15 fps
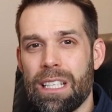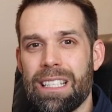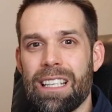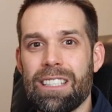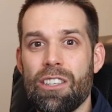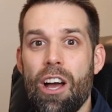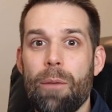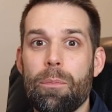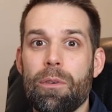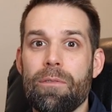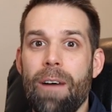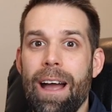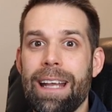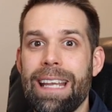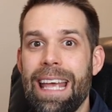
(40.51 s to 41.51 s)
It does not
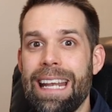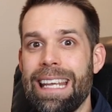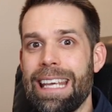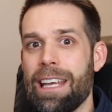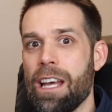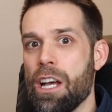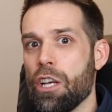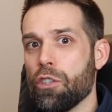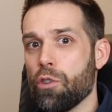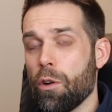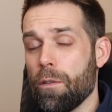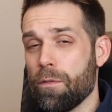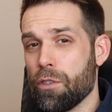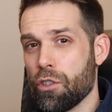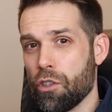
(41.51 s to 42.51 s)
provide any sort
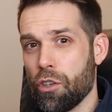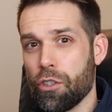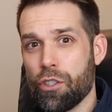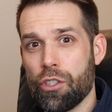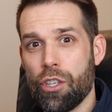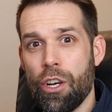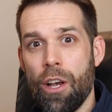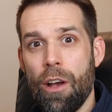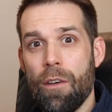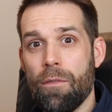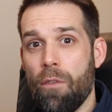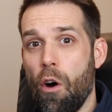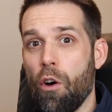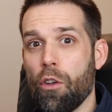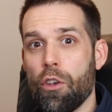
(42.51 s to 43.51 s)
of search
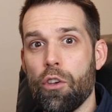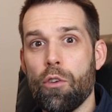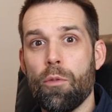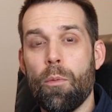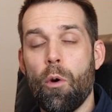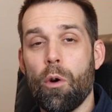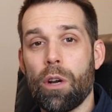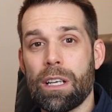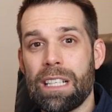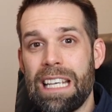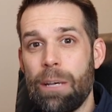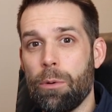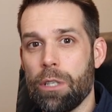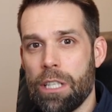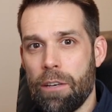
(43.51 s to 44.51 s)
volume or
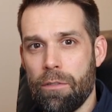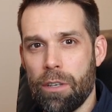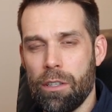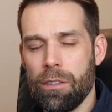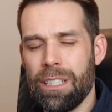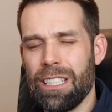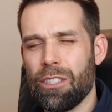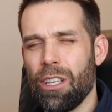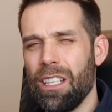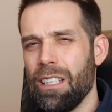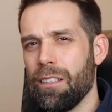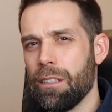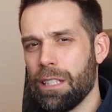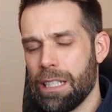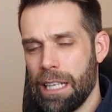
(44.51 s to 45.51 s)
keyword difficulty.
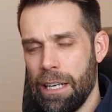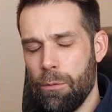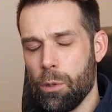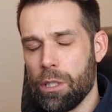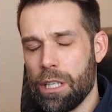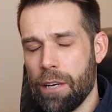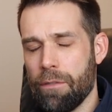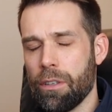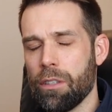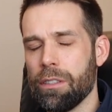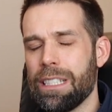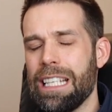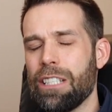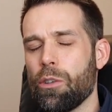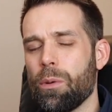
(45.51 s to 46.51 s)

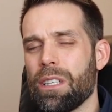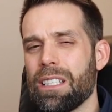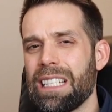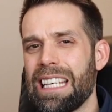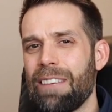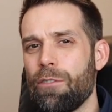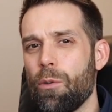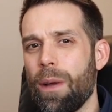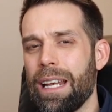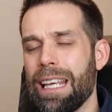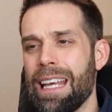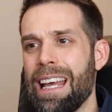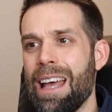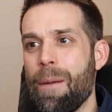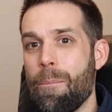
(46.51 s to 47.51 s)
So it doesn't give you
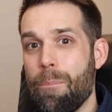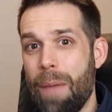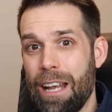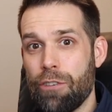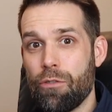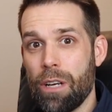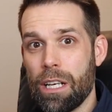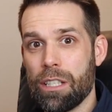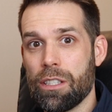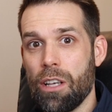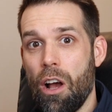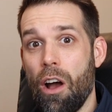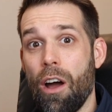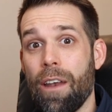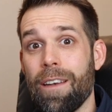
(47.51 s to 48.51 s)
any metrics
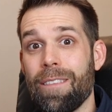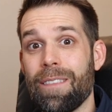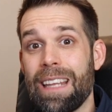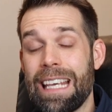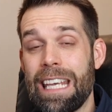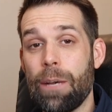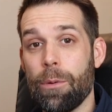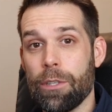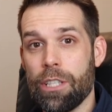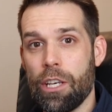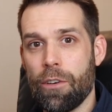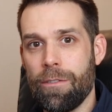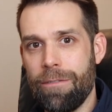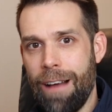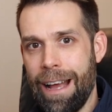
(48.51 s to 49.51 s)
on the keywords
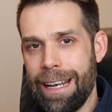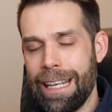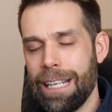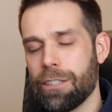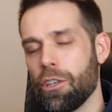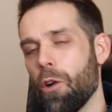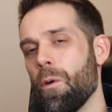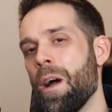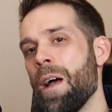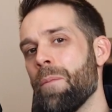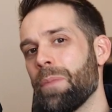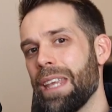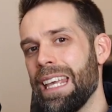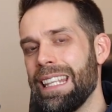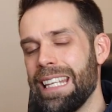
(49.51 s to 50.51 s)
that you're finding. So
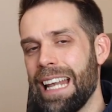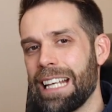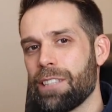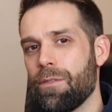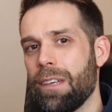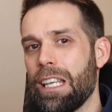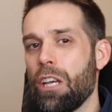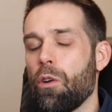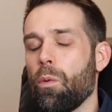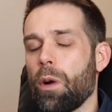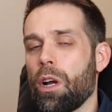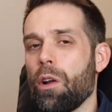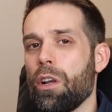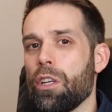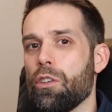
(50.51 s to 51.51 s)
in the next video,
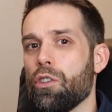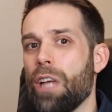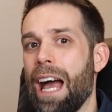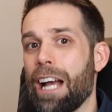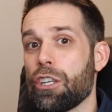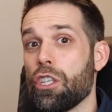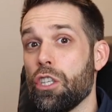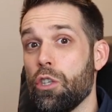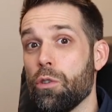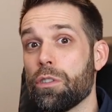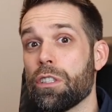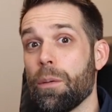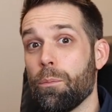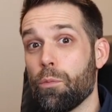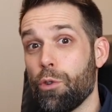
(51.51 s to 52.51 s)
we're going to actually use
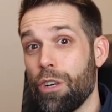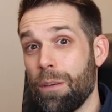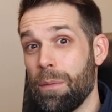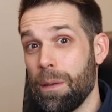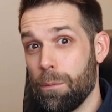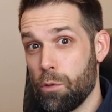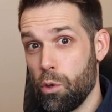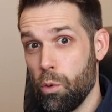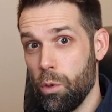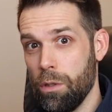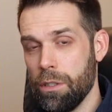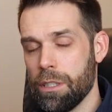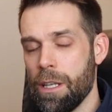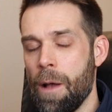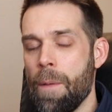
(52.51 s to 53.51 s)
some premium
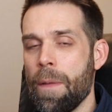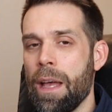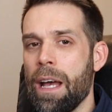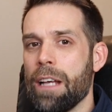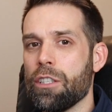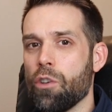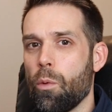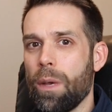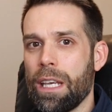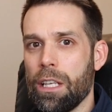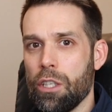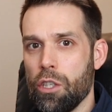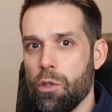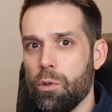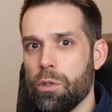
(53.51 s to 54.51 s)
tools. So we
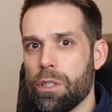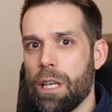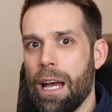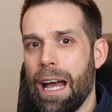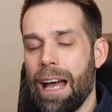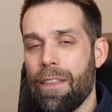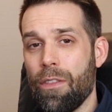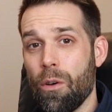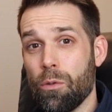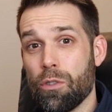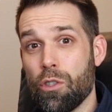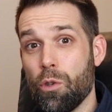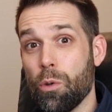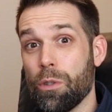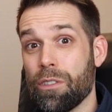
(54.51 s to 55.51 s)
can use those
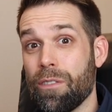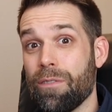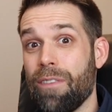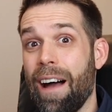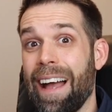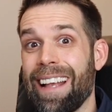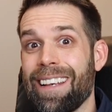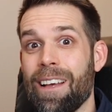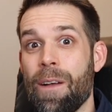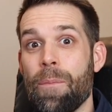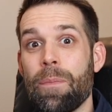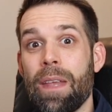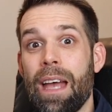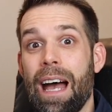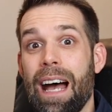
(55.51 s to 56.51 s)
tools to find
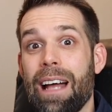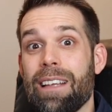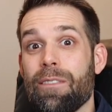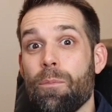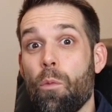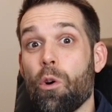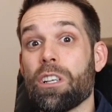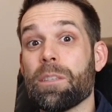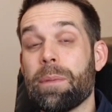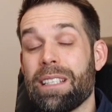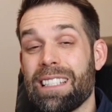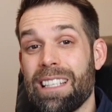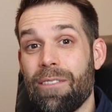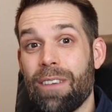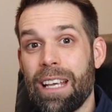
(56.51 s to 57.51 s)
more
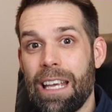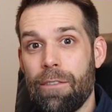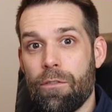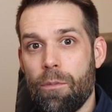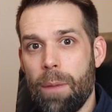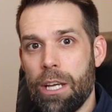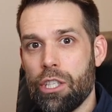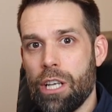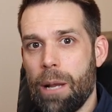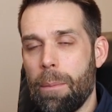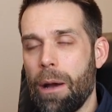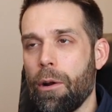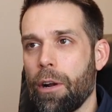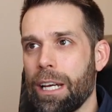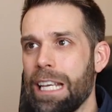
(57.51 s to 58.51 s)
specific information
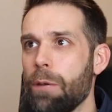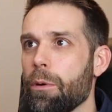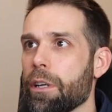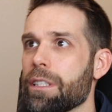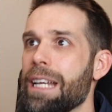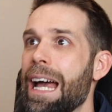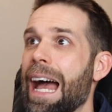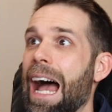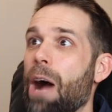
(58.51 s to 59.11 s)
about our keywords.